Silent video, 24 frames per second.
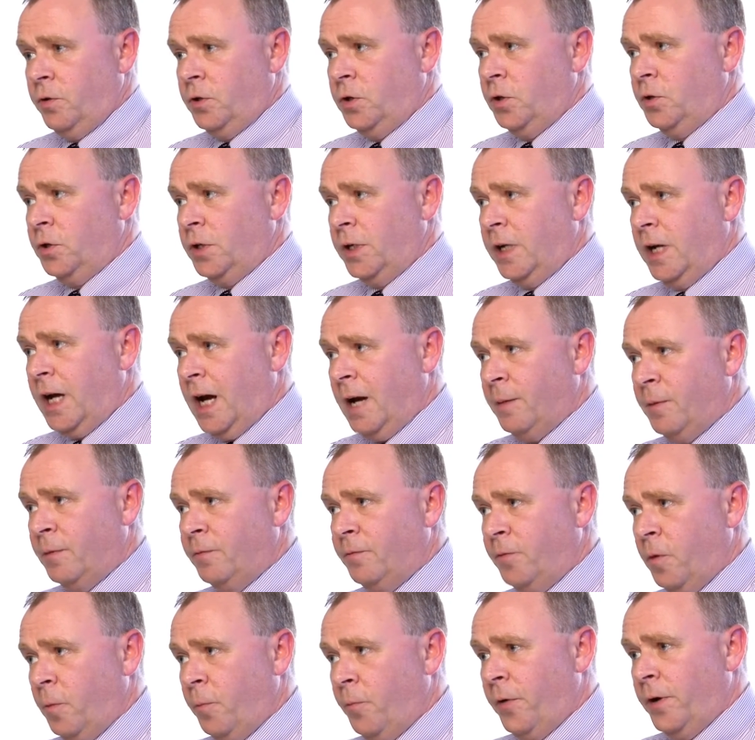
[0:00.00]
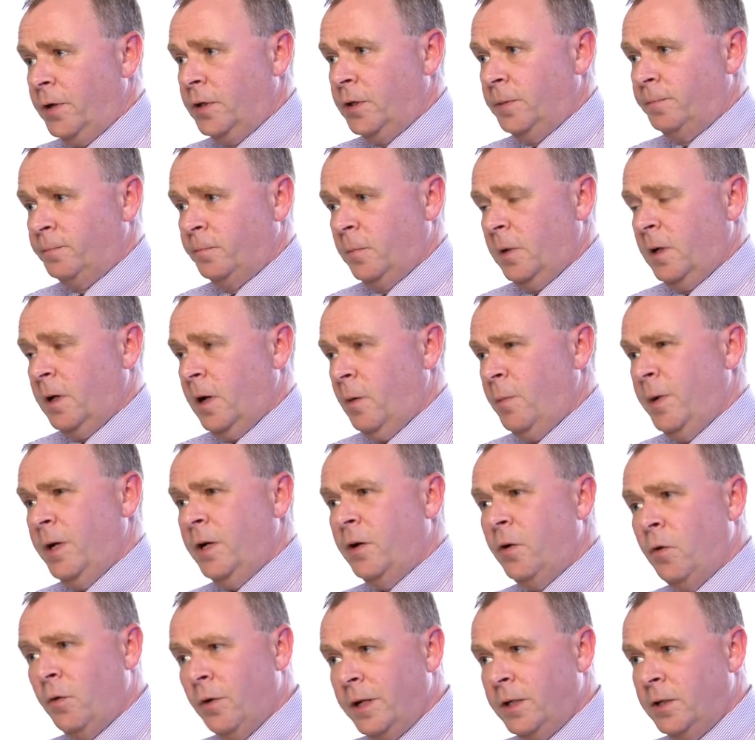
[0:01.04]
reducing carbon footprint. And we
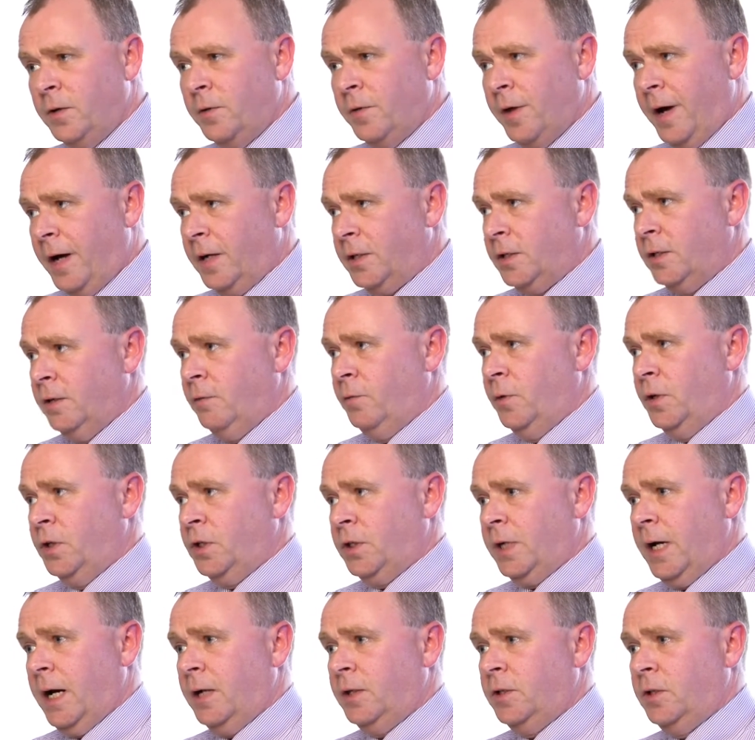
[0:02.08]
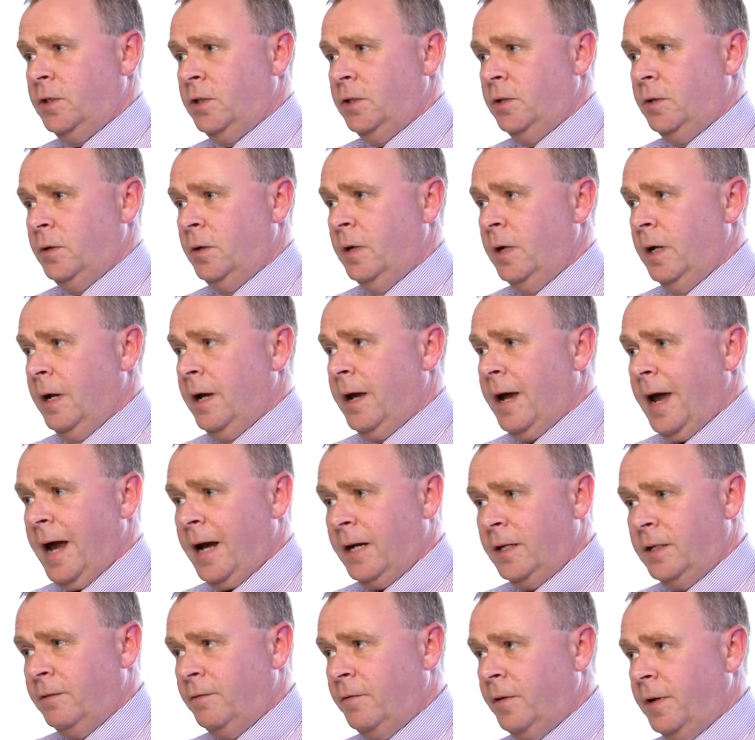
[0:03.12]
can only do that if we start to
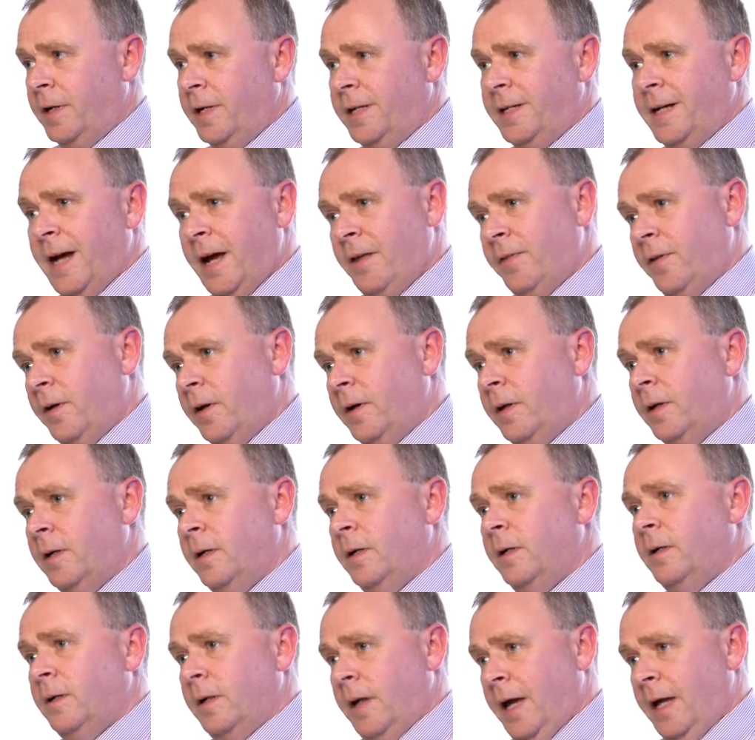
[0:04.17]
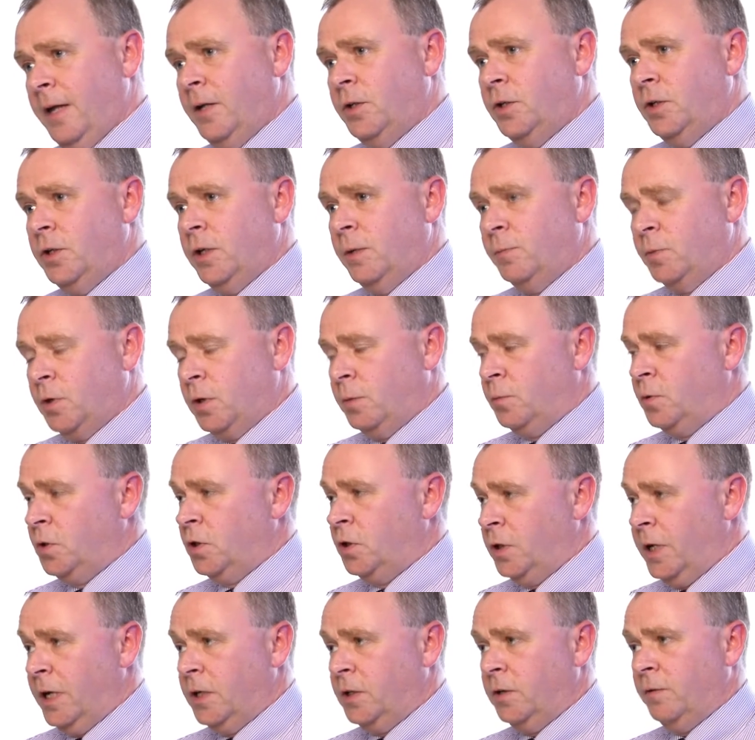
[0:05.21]
actively gather energy
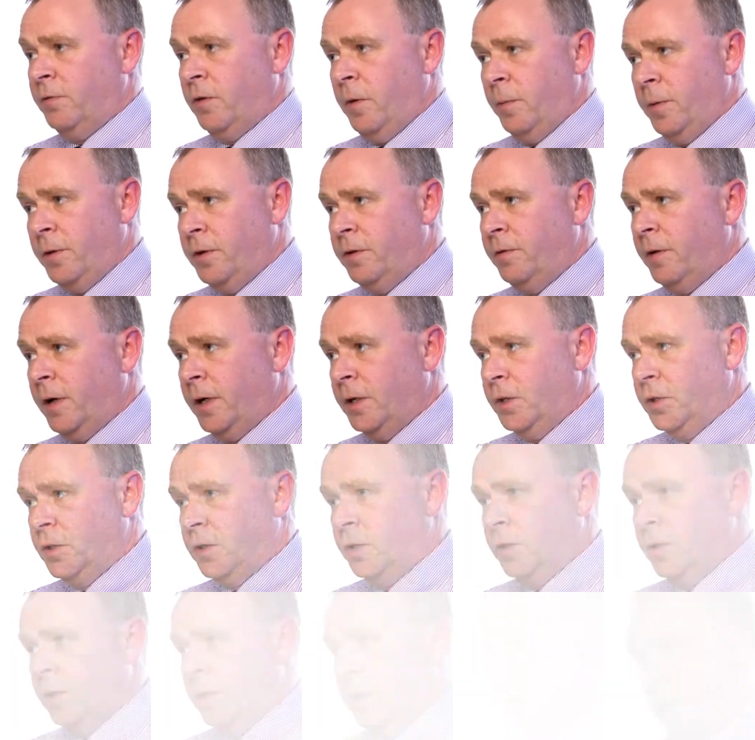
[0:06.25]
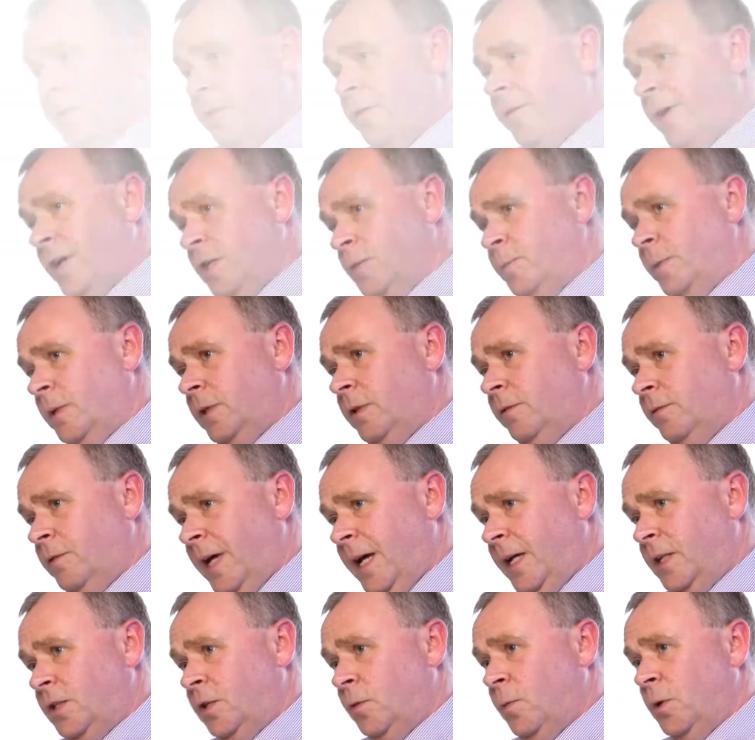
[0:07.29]
consumption data from the devices. Another aspect of
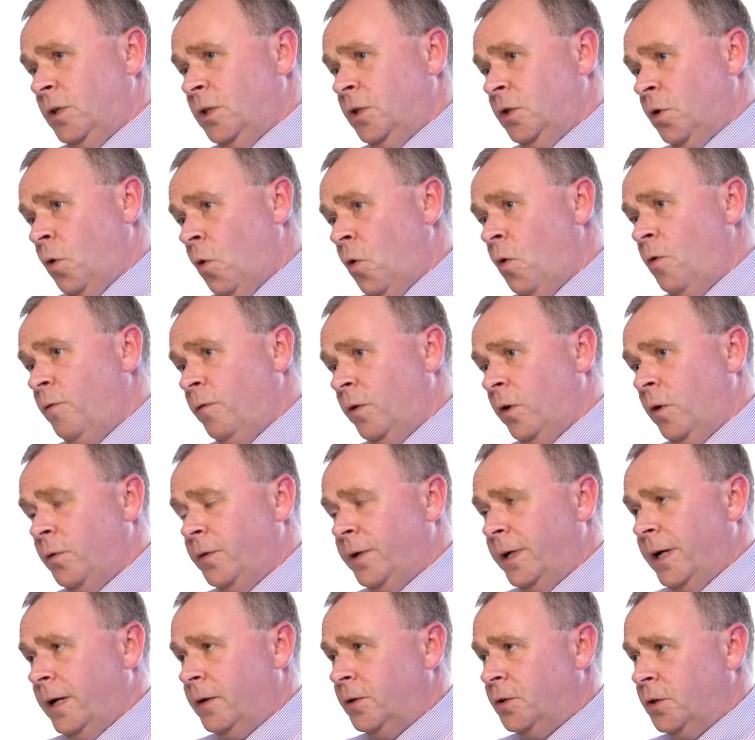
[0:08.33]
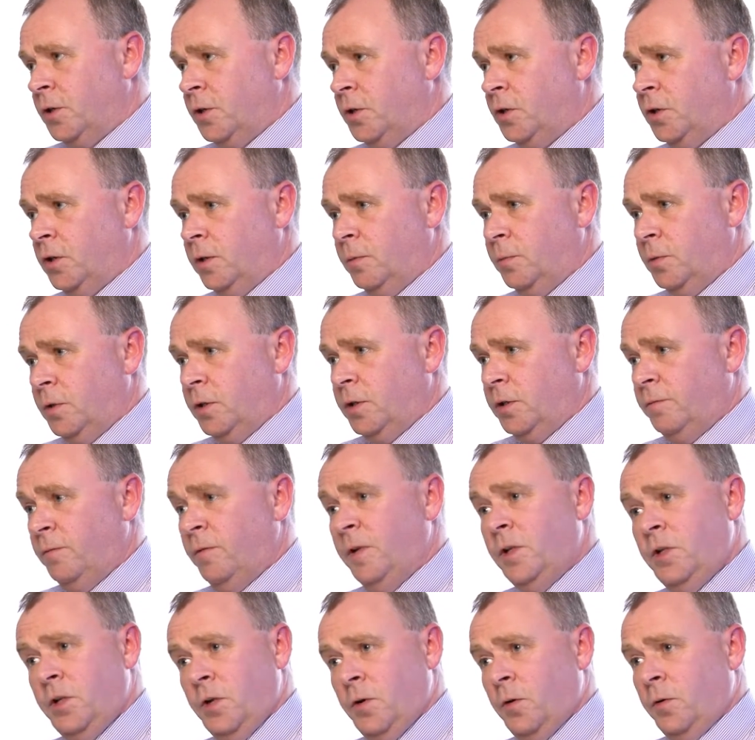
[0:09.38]
data which is overloading our systems is
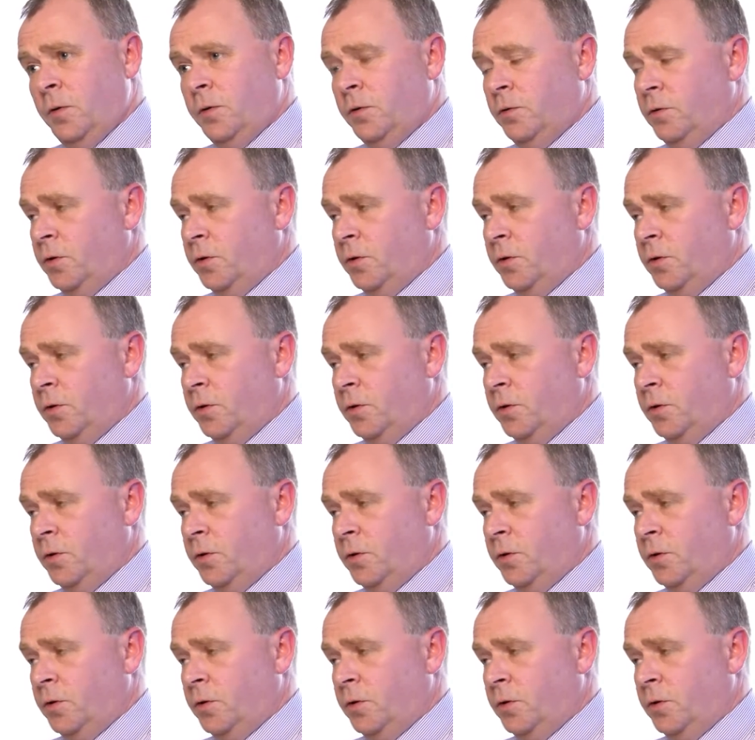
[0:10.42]
video